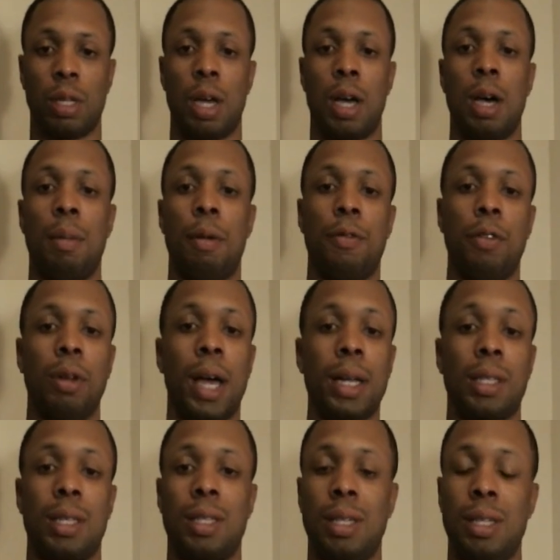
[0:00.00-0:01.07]
Um, if you like
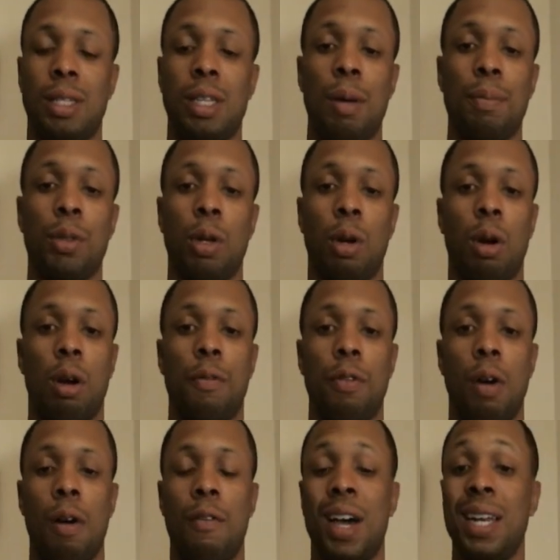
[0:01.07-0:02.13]
to see something or
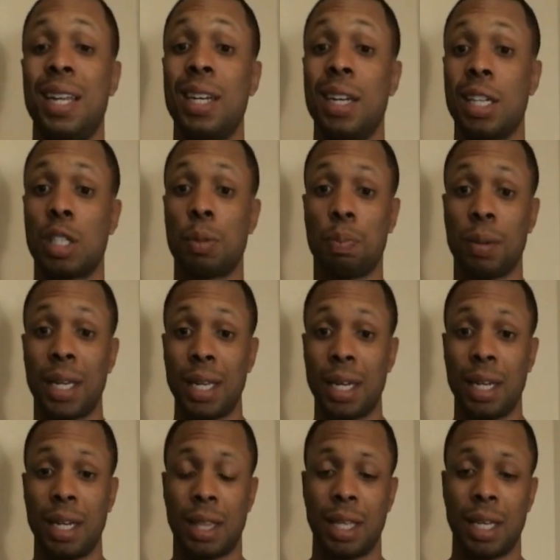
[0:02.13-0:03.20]
if I didn't explain
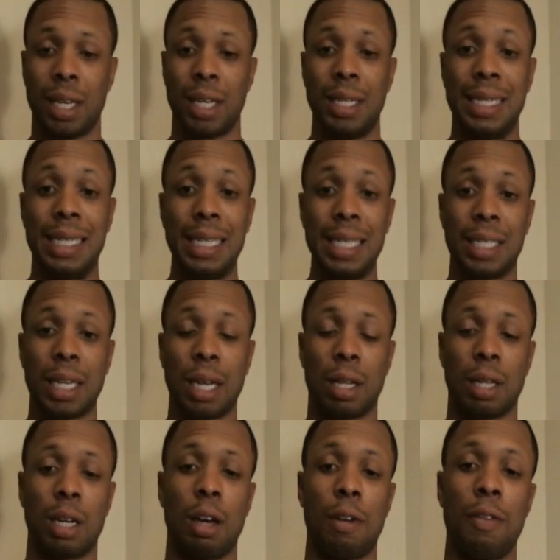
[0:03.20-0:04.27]
anything in detail
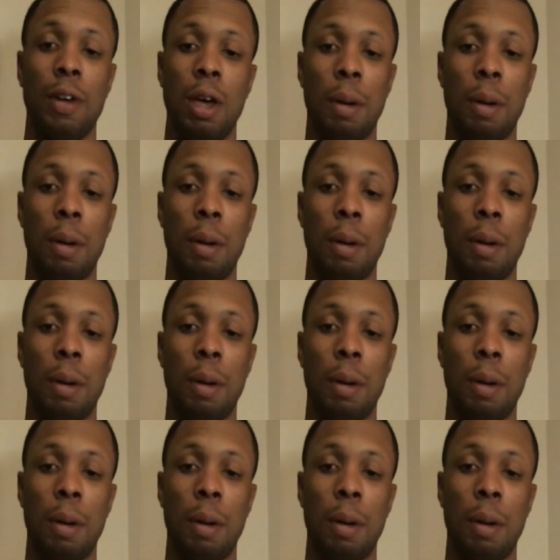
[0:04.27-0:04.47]
enough,